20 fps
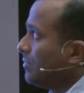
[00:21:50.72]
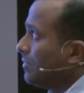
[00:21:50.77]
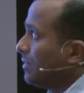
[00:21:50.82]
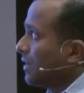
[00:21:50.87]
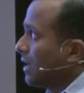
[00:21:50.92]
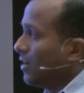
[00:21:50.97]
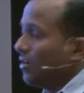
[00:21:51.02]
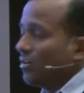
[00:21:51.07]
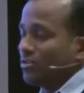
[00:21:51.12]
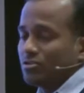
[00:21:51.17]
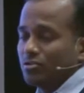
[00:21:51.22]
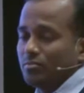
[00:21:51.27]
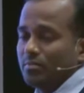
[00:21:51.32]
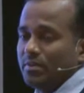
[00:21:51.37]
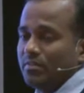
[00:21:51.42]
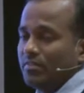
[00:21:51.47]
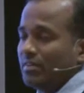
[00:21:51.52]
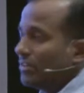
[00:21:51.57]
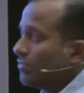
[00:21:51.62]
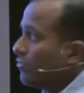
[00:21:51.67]
can also
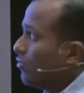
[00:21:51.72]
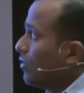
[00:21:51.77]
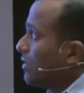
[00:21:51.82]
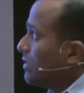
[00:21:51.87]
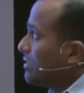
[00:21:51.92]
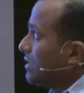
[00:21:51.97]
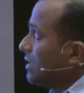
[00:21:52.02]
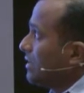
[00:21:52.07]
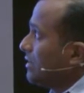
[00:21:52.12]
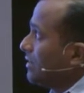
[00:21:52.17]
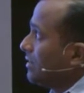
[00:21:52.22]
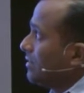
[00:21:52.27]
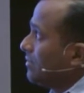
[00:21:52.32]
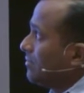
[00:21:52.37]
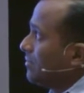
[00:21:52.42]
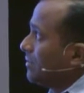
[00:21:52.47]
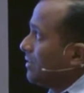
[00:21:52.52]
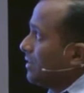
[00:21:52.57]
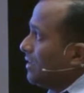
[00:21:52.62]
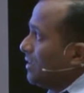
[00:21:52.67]
be workflow extender
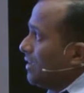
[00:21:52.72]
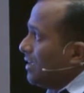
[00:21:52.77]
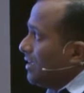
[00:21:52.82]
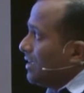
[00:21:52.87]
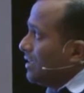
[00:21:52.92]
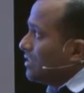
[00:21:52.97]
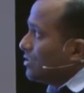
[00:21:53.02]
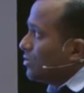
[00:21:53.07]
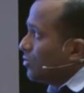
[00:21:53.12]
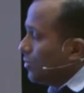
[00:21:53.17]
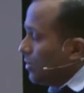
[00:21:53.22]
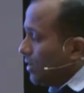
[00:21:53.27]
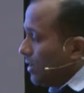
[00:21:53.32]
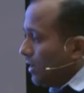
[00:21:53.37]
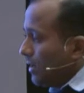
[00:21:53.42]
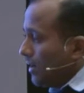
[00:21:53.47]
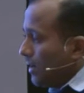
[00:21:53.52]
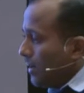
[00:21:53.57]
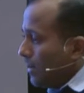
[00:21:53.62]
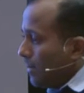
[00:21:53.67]
so
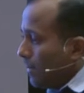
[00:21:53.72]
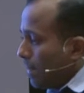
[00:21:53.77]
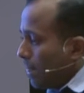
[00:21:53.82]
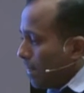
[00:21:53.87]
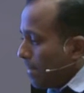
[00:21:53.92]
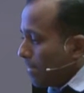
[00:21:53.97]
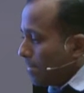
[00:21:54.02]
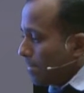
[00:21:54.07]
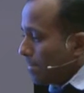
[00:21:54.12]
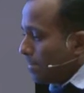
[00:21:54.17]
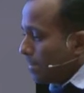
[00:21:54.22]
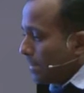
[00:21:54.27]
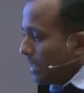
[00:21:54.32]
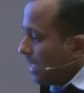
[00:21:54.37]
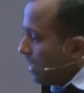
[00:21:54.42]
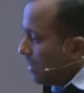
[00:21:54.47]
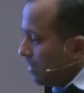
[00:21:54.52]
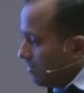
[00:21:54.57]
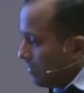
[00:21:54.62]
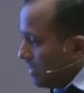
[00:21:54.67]
uh,
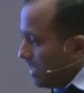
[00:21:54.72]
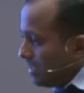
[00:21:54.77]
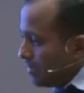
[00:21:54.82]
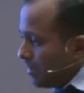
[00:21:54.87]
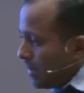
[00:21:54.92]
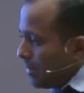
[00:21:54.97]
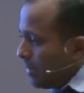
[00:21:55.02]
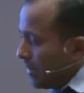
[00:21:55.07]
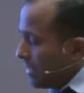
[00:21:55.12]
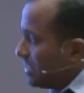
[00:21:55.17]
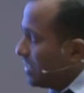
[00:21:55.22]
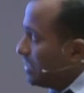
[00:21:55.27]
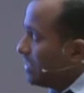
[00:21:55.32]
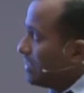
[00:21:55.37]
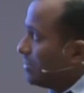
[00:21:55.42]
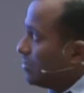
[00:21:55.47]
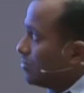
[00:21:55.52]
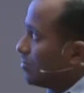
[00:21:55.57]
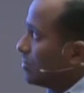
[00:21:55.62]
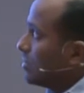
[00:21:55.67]
uh, is pretty much
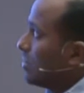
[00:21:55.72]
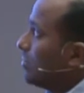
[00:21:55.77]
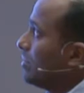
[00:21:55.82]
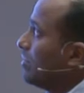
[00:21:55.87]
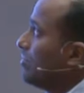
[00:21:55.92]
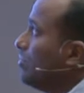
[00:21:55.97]
it. So some of the